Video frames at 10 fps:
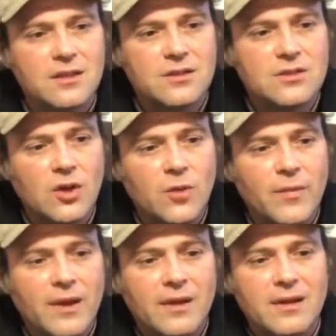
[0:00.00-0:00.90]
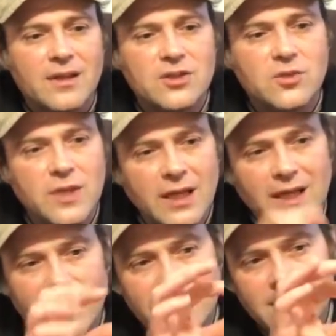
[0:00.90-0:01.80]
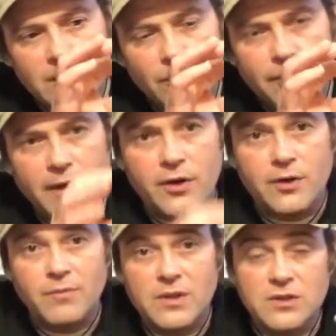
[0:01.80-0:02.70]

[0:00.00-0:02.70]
So it's unique, and it's a little thinner.